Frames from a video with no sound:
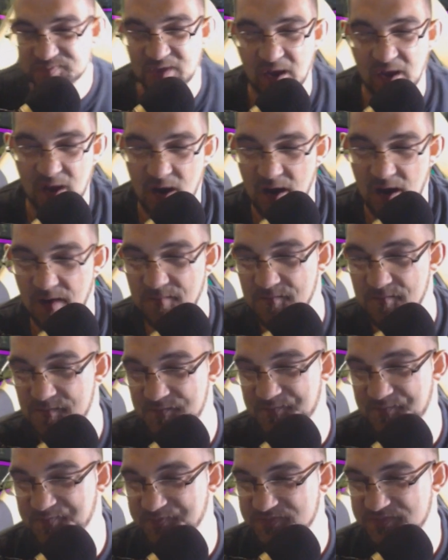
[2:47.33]

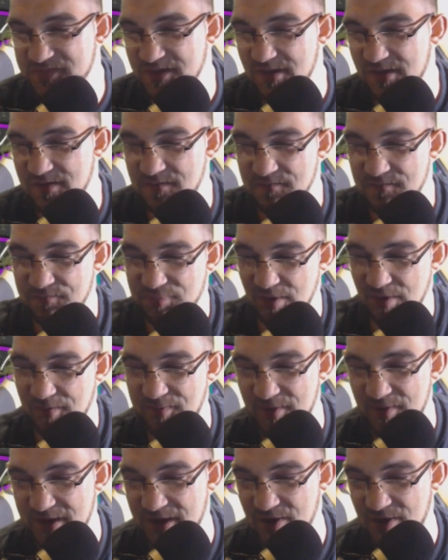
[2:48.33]
propylene
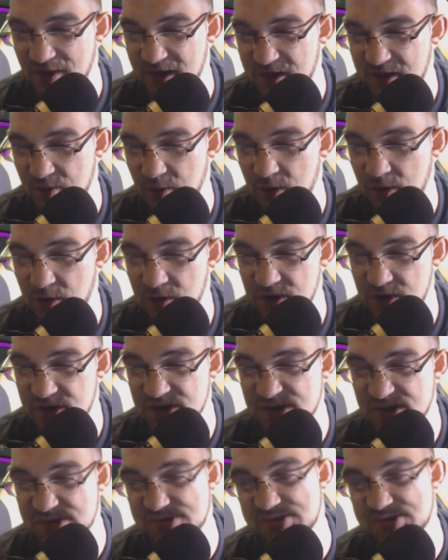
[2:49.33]
glycol
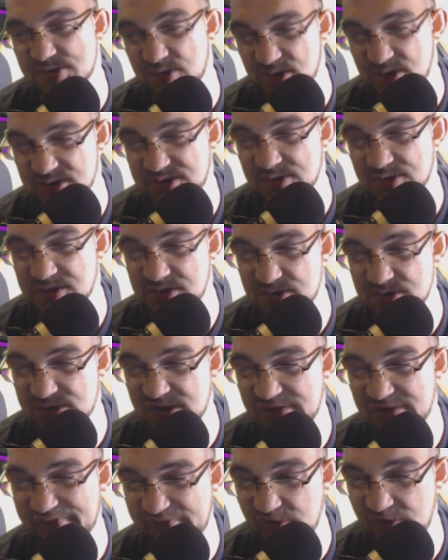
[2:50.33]
is also
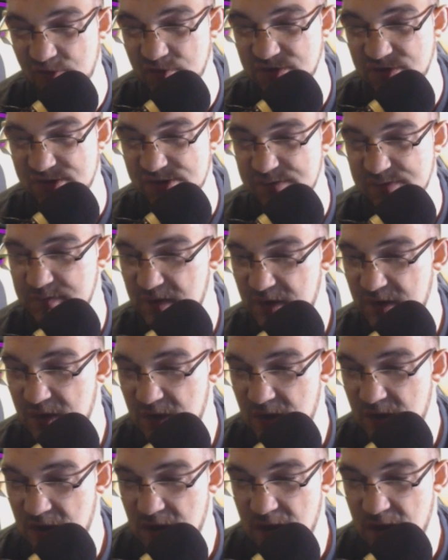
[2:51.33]
used in foods.
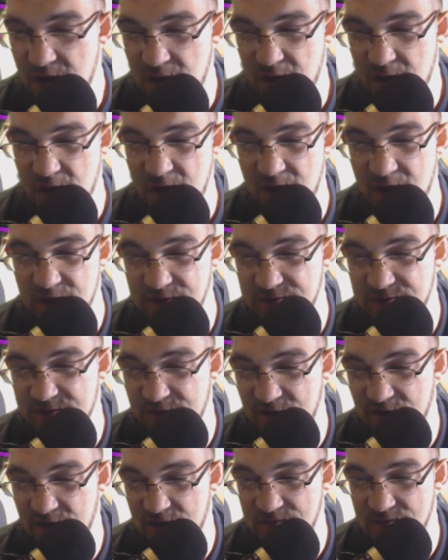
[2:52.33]
And
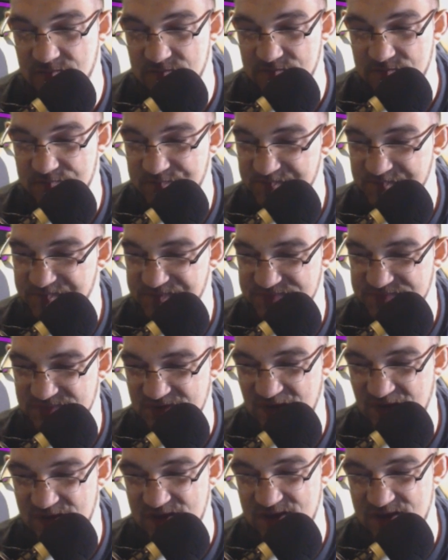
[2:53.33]

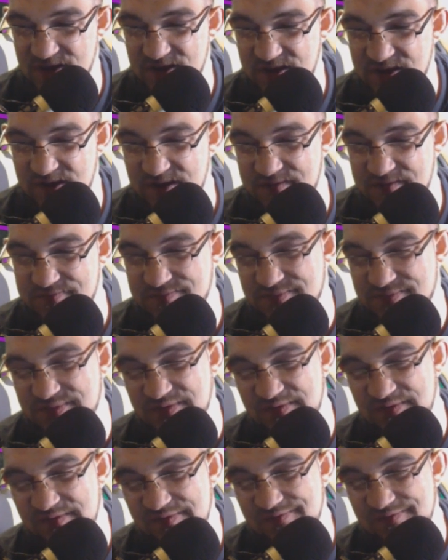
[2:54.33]
it
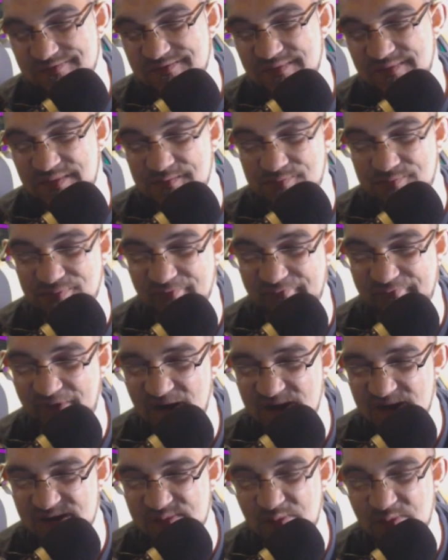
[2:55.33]

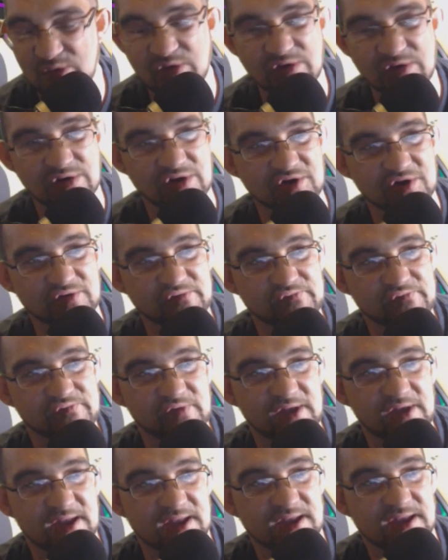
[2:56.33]
provides more
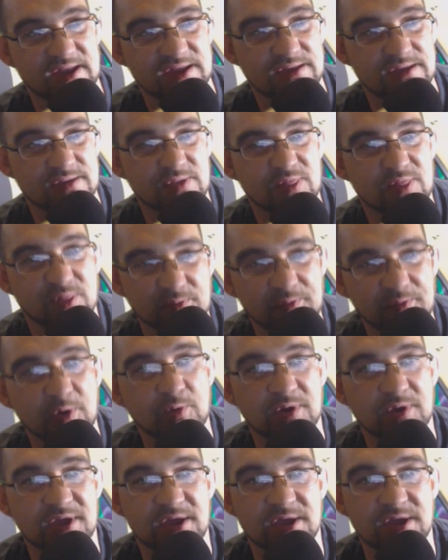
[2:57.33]
of a
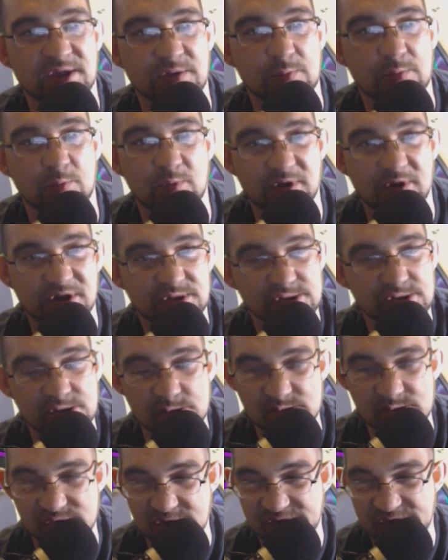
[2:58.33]
throat hit when it's
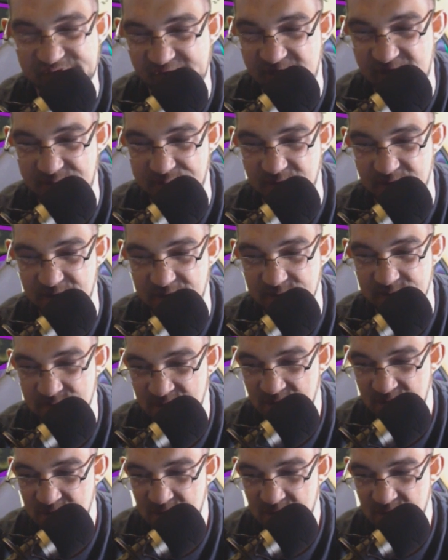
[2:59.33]
used in vaping.